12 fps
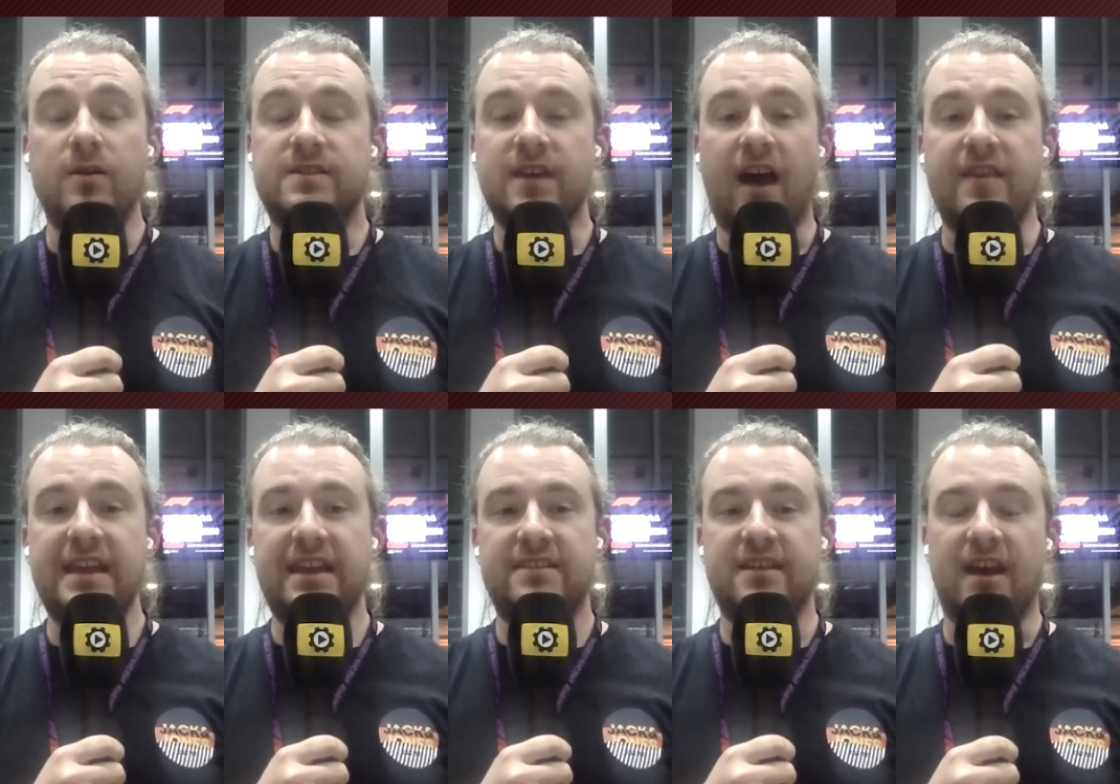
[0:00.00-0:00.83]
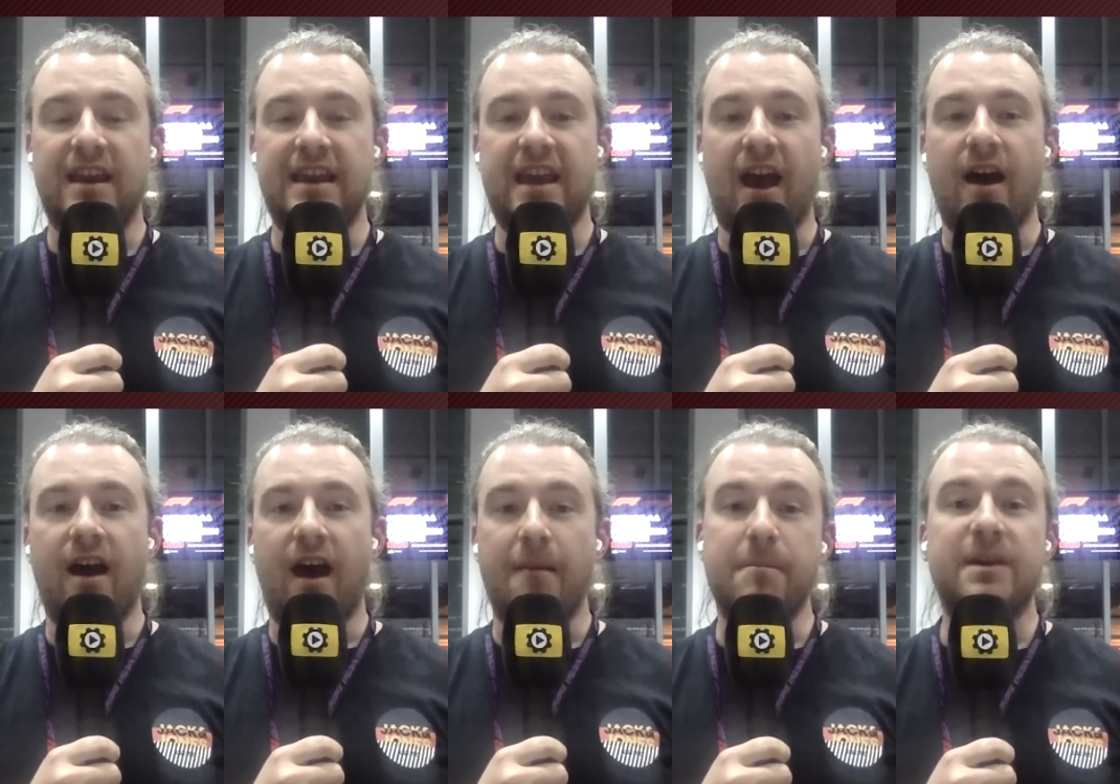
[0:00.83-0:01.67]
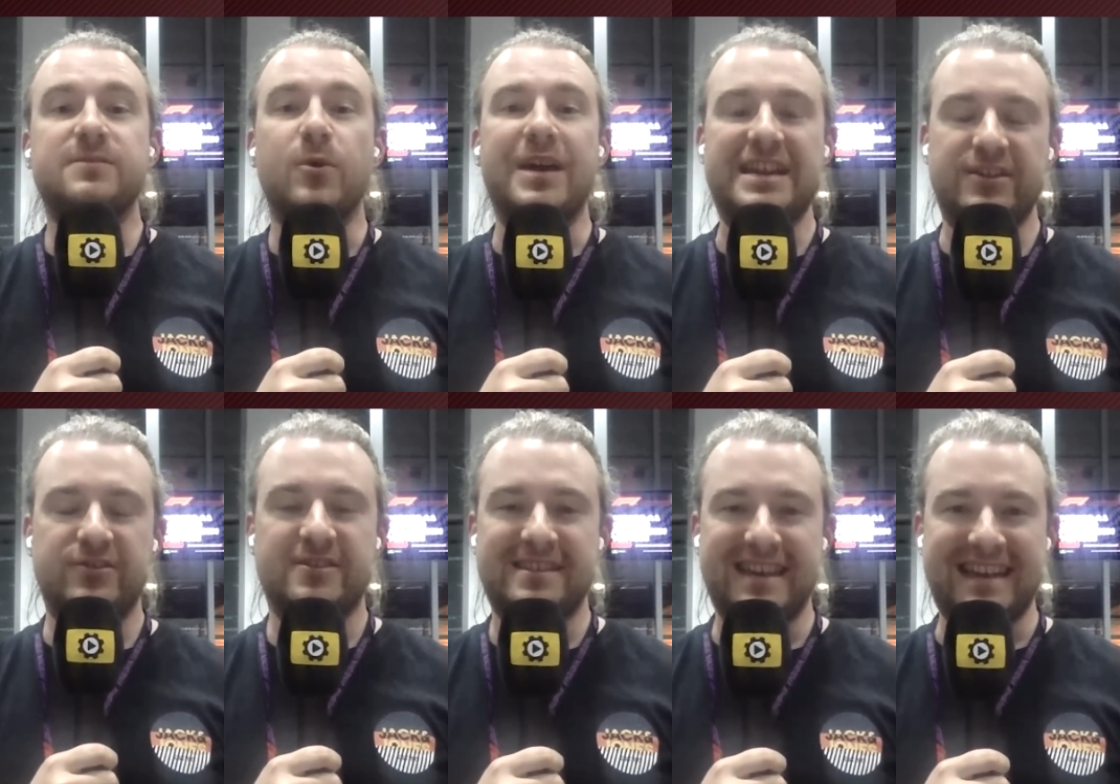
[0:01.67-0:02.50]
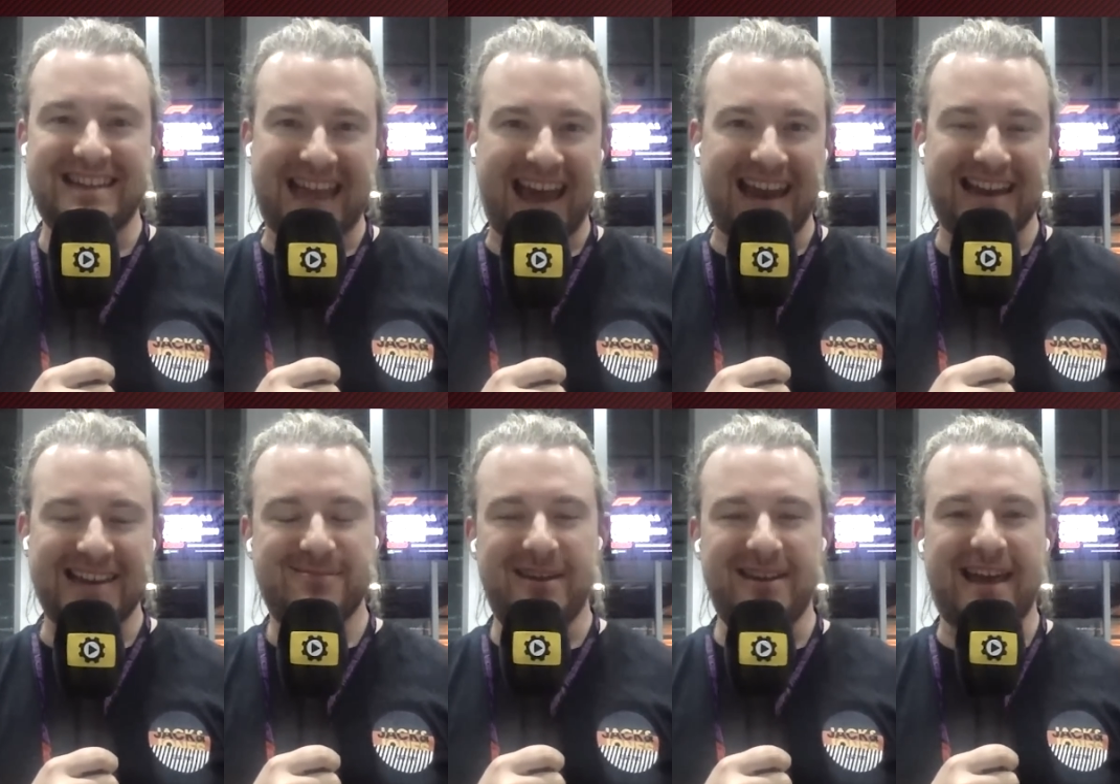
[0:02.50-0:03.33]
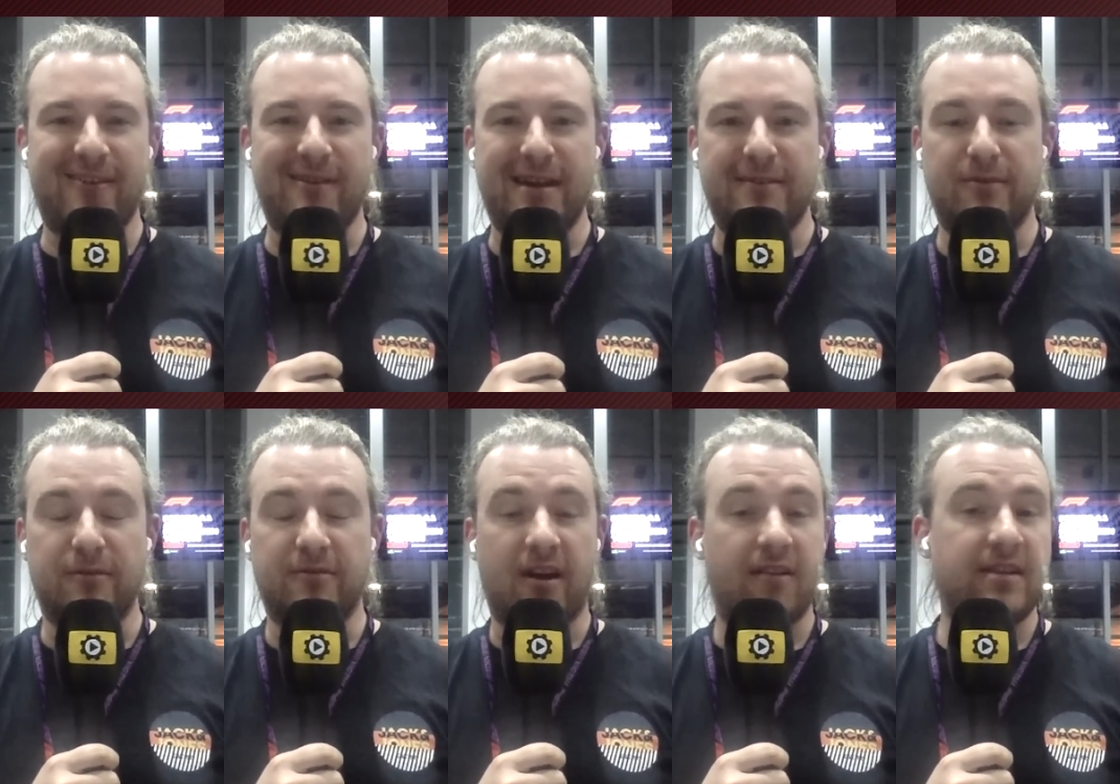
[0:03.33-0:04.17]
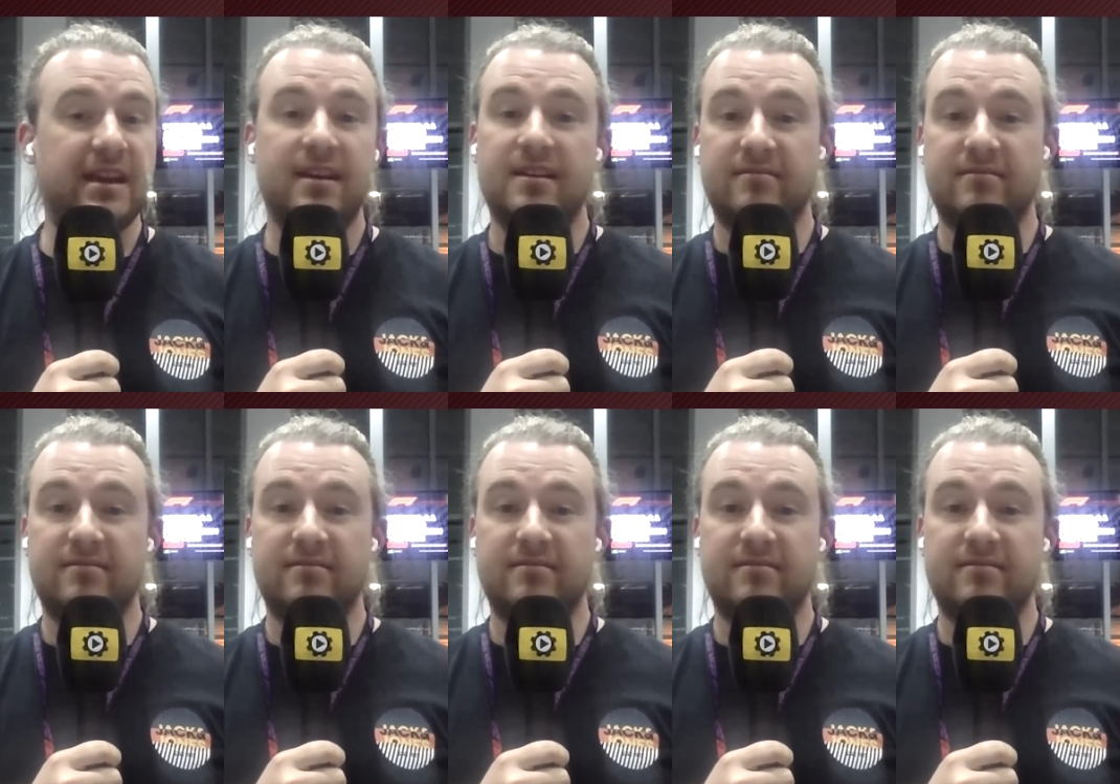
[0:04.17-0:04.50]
so I think certainly a much more interesting day, let's put it that way, for Ferrari.